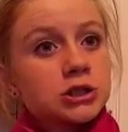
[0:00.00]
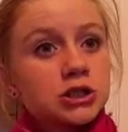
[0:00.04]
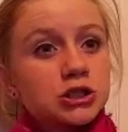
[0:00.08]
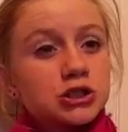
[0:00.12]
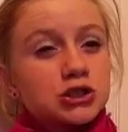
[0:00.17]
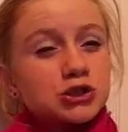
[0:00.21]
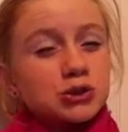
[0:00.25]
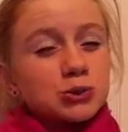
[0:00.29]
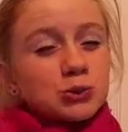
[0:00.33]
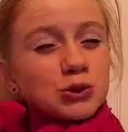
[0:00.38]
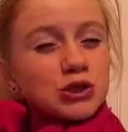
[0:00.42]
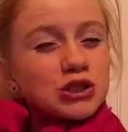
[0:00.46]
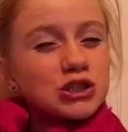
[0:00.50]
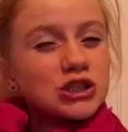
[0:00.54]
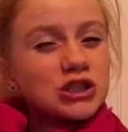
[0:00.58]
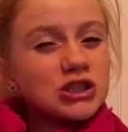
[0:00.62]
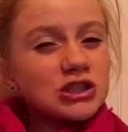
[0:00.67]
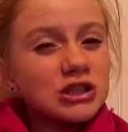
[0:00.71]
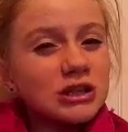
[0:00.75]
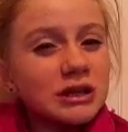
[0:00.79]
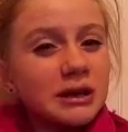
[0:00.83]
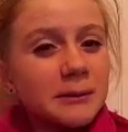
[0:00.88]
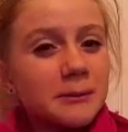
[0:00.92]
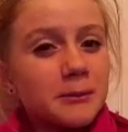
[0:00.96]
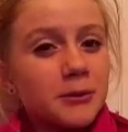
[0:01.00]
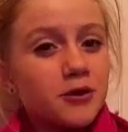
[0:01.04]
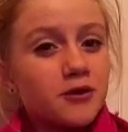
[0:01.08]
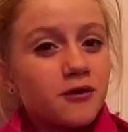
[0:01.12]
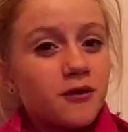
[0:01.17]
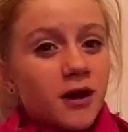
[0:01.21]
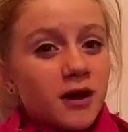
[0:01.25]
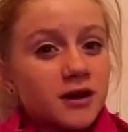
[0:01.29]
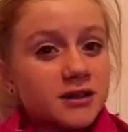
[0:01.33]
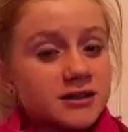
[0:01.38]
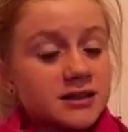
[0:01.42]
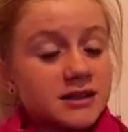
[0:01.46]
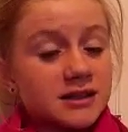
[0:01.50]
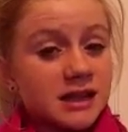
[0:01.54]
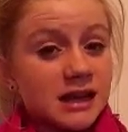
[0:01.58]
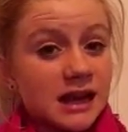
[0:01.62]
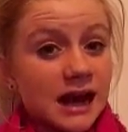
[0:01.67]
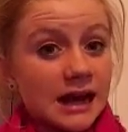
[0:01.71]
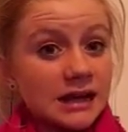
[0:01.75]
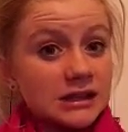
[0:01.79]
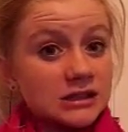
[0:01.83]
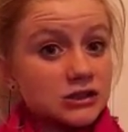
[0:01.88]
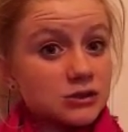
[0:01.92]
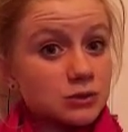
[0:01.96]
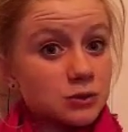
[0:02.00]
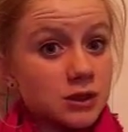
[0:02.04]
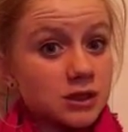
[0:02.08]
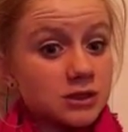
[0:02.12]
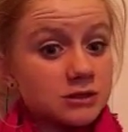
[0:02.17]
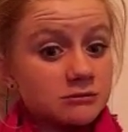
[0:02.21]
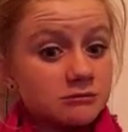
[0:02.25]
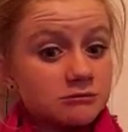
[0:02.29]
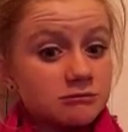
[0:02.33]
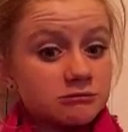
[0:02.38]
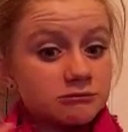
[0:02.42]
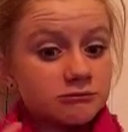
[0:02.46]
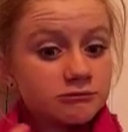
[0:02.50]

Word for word: So we're just going to move on to the next one.